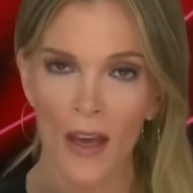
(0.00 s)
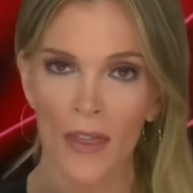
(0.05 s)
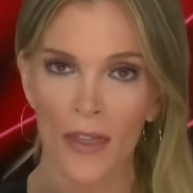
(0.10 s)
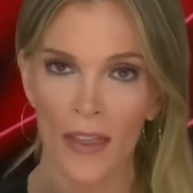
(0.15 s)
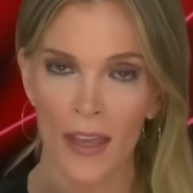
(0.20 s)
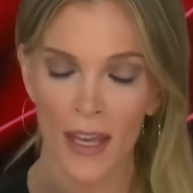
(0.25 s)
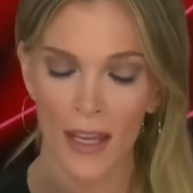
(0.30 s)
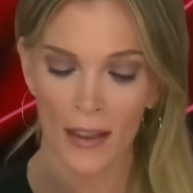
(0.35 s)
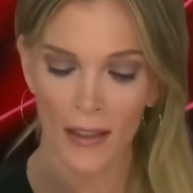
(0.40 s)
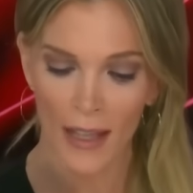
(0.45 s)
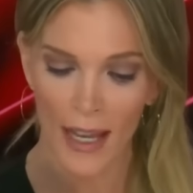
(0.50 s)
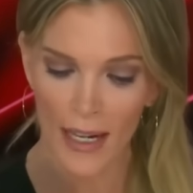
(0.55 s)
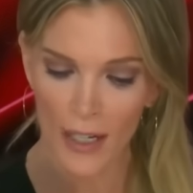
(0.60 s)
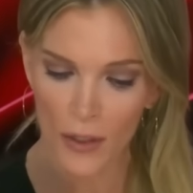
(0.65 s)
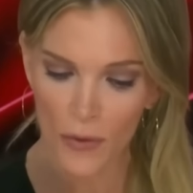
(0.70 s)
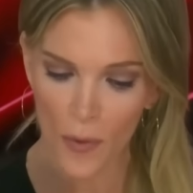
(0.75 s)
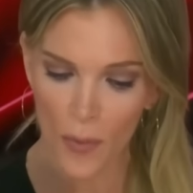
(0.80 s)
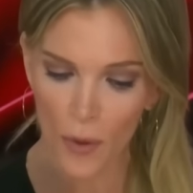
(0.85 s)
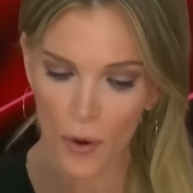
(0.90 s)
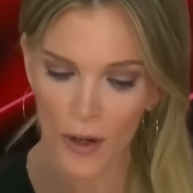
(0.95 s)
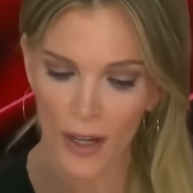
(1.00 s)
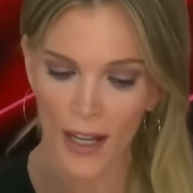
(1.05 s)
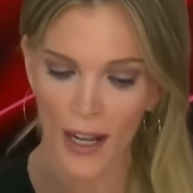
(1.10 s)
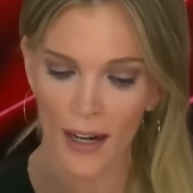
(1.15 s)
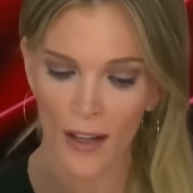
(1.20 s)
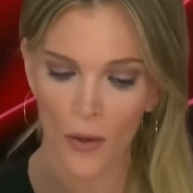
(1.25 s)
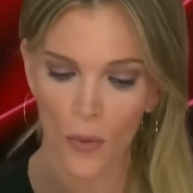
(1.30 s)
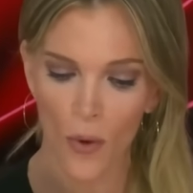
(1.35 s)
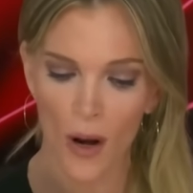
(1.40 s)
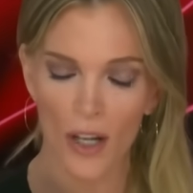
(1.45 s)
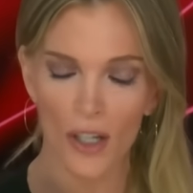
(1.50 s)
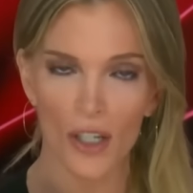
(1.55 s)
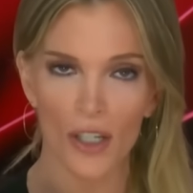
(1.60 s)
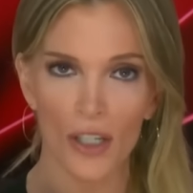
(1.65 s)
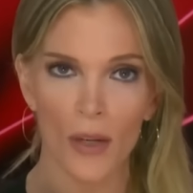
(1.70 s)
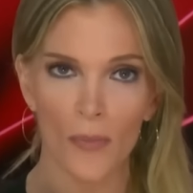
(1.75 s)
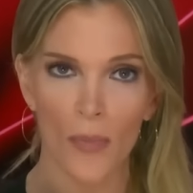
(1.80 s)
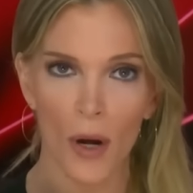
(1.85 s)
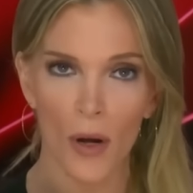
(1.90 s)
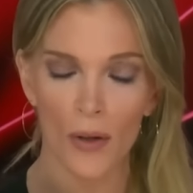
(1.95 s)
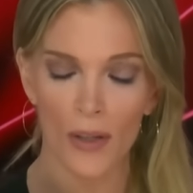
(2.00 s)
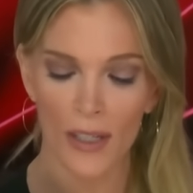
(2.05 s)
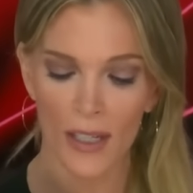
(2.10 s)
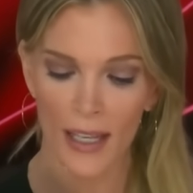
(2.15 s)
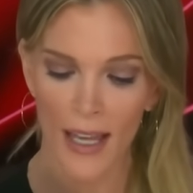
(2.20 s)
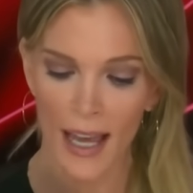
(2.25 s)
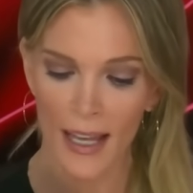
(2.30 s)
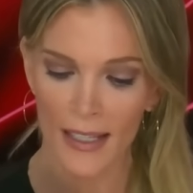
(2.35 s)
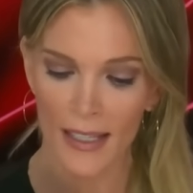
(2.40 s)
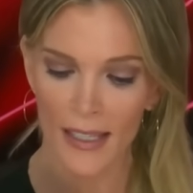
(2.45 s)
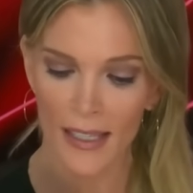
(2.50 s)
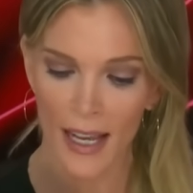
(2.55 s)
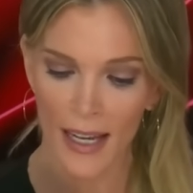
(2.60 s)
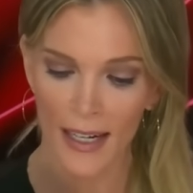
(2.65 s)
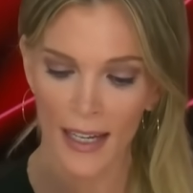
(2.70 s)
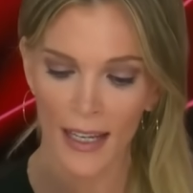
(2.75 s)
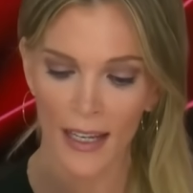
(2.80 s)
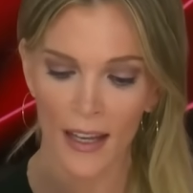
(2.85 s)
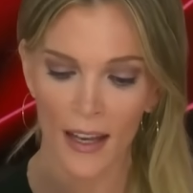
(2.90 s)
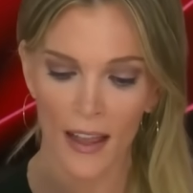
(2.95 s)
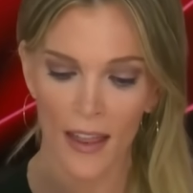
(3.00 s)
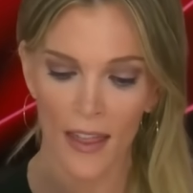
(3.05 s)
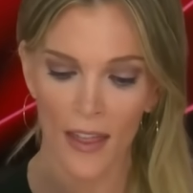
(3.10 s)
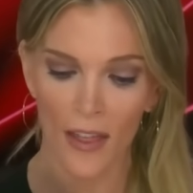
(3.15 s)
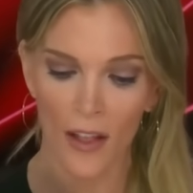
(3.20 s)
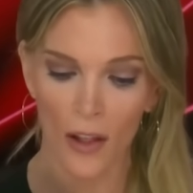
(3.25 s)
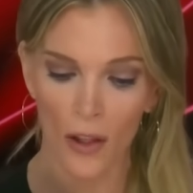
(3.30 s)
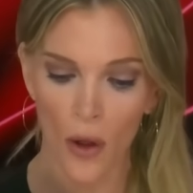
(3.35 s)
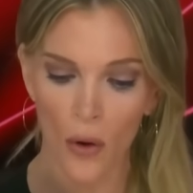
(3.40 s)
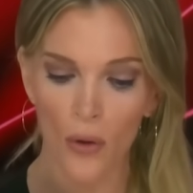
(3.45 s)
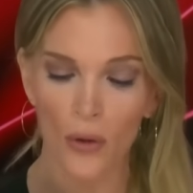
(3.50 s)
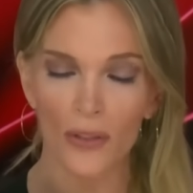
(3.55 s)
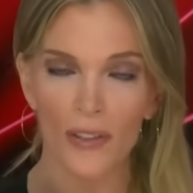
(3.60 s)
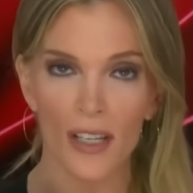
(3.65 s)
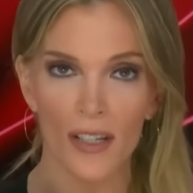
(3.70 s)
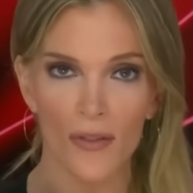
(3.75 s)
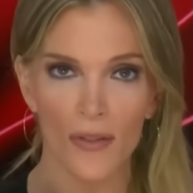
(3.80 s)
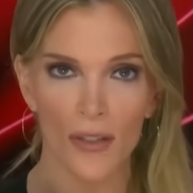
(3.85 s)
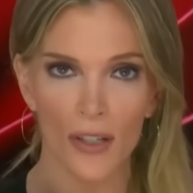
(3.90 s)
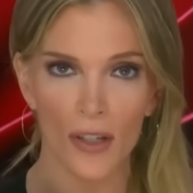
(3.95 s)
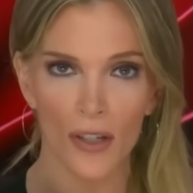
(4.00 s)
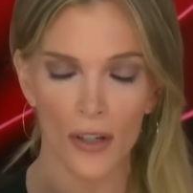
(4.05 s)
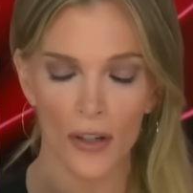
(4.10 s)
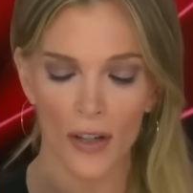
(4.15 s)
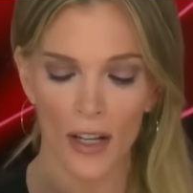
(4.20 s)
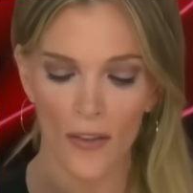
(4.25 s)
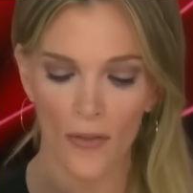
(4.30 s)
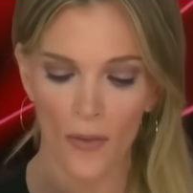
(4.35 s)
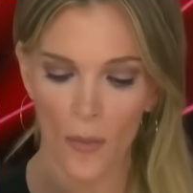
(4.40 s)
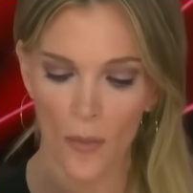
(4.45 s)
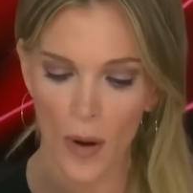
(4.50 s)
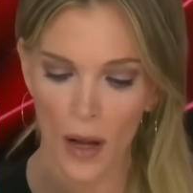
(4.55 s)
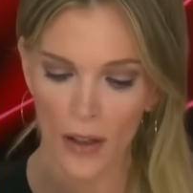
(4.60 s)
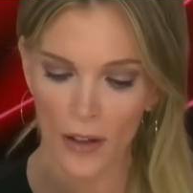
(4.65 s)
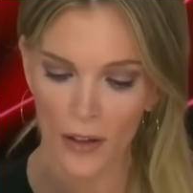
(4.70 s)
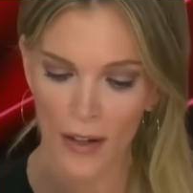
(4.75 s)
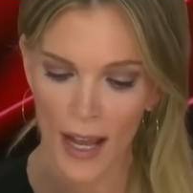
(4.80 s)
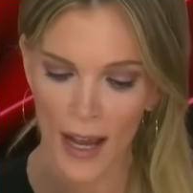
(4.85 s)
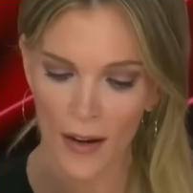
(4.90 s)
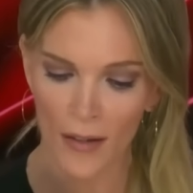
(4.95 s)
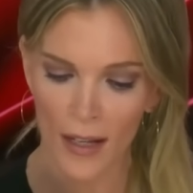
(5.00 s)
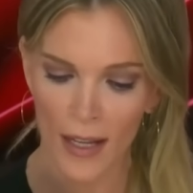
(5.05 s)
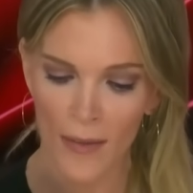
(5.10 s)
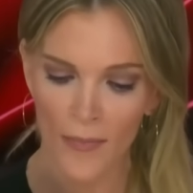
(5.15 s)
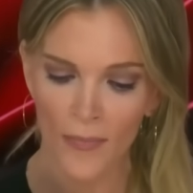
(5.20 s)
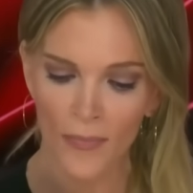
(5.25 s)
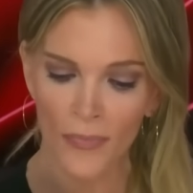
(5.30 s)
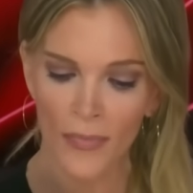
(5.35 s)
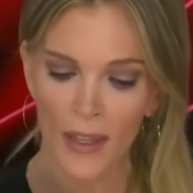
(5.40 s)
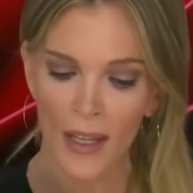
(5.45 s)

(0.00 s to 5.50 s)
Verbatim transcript: The latest reporting out of the Washington Post, again citing the local district attorney from Butler County,